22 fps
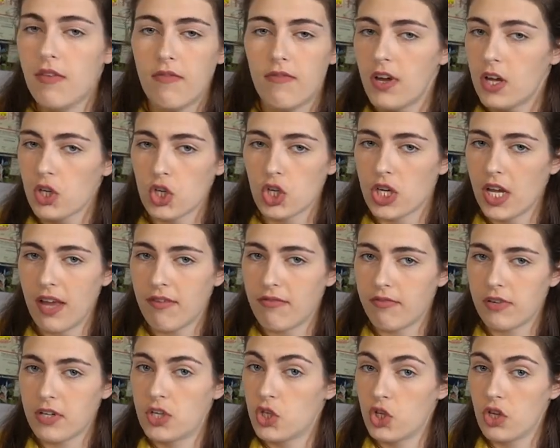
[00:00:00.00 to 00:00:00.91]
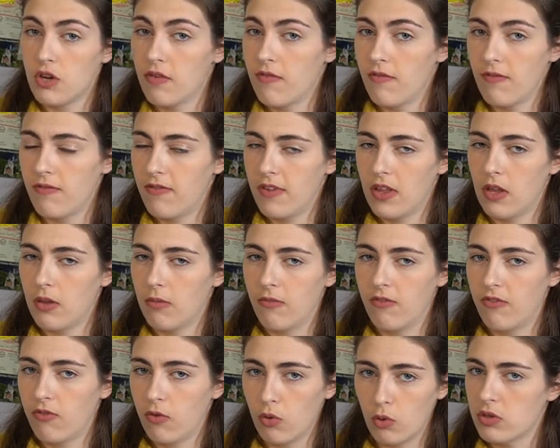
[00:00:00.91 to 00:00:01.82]
virtually every student
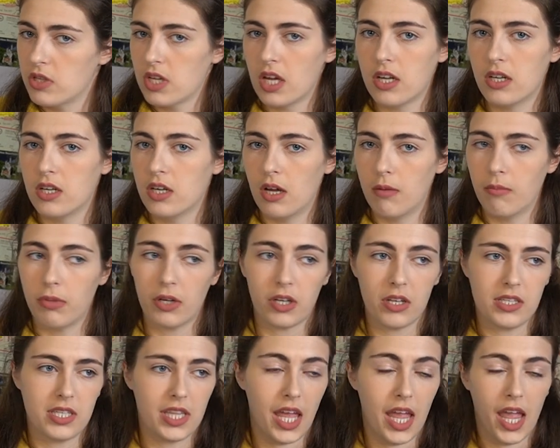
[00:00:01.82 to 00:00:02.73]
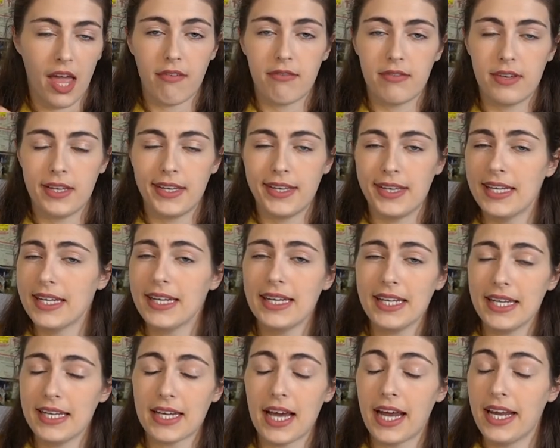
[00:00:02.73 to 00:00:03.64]
film falls under, because they have
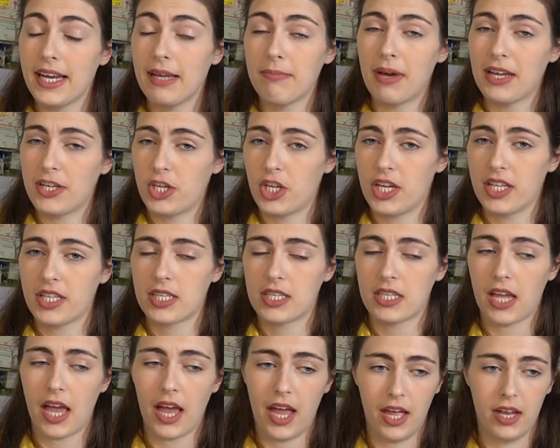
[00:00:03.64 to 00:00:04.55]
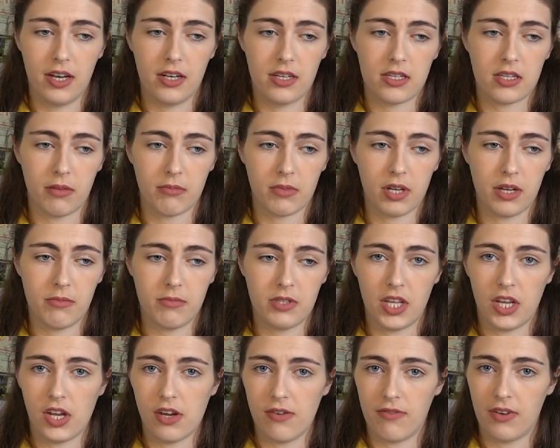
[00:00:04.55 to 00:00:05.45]
teeny tiny budgets and sometimes
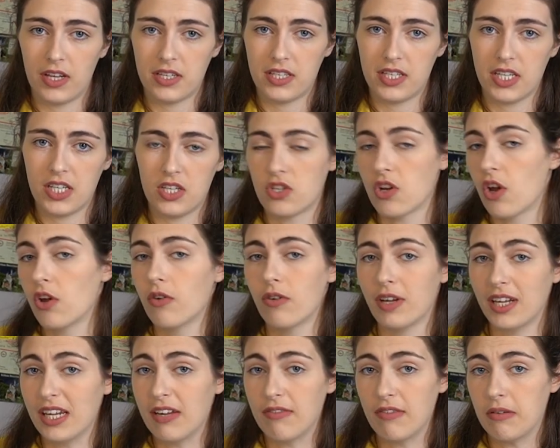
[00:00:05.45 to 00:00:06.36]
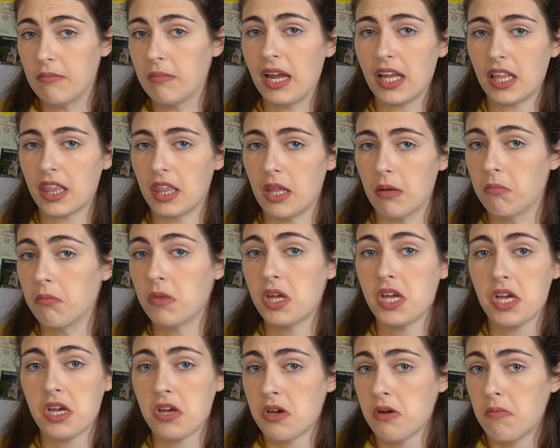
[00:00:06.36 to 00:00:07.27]
the universities don't even make them
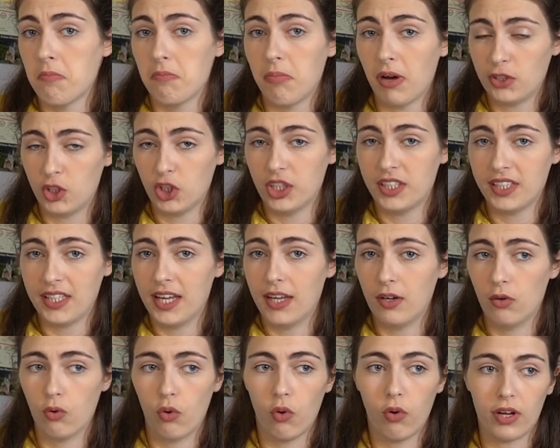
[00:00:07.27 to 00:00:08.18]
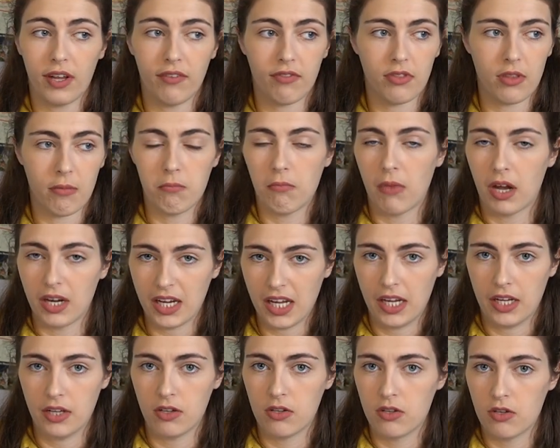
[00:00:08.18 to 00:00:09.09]
budget in or give them
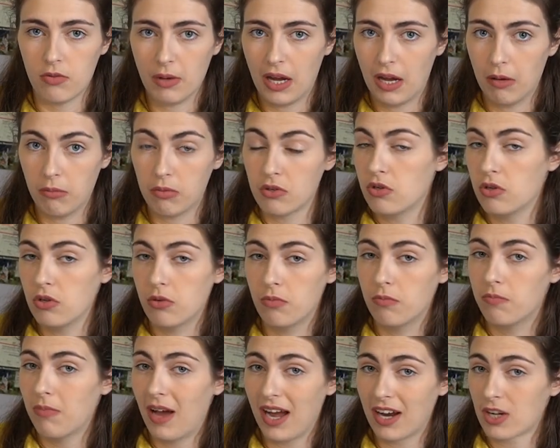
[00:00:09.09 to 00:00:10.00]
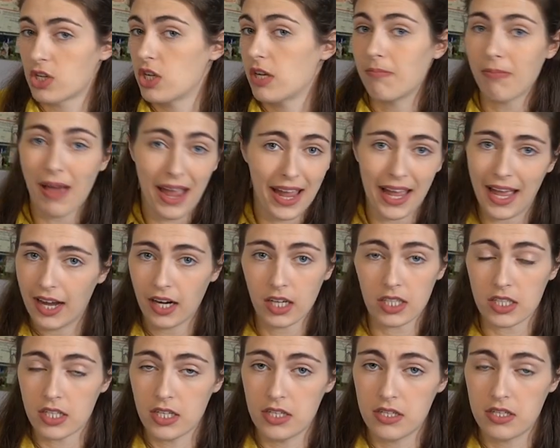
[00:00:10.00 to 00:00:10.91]
money to be able to actually pay
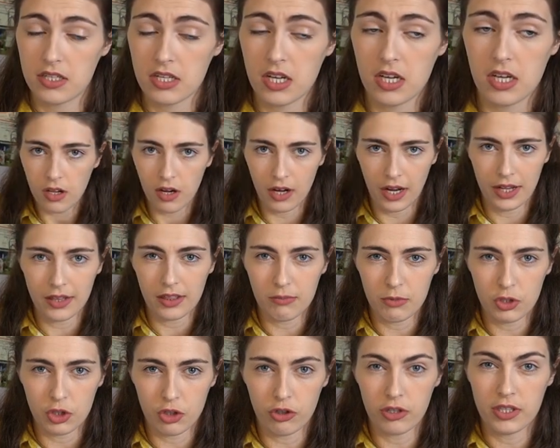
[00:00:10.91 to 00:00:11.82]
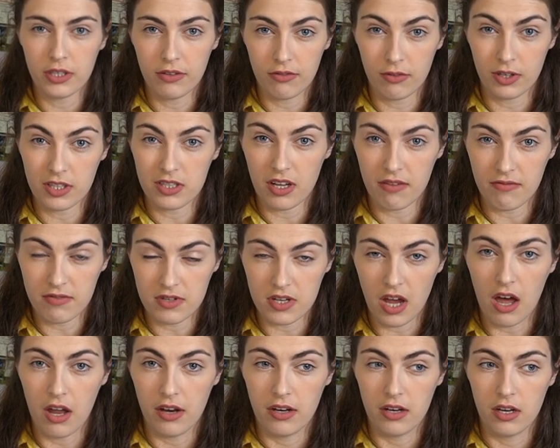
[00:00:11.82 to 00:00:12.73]
actors. Like the majority of ones I've
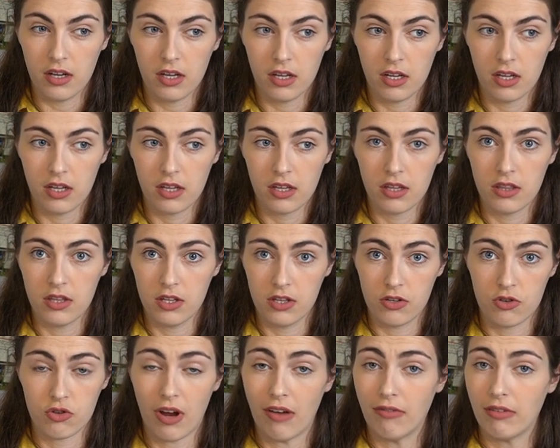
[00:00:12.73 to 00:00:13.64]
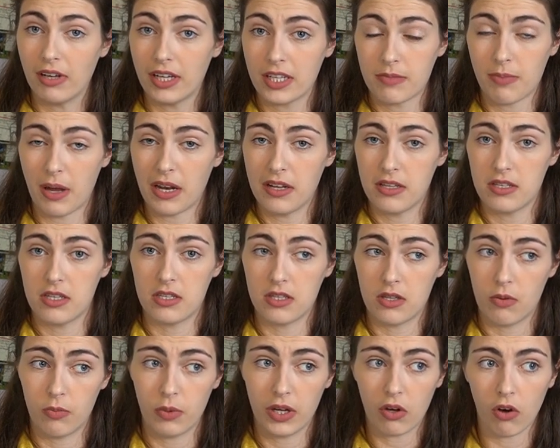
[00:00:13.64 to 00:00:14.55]
done, the travel
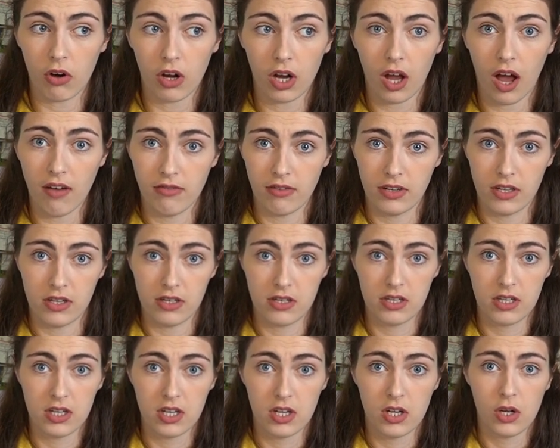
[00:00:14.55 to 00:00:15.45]
expenses that we got covered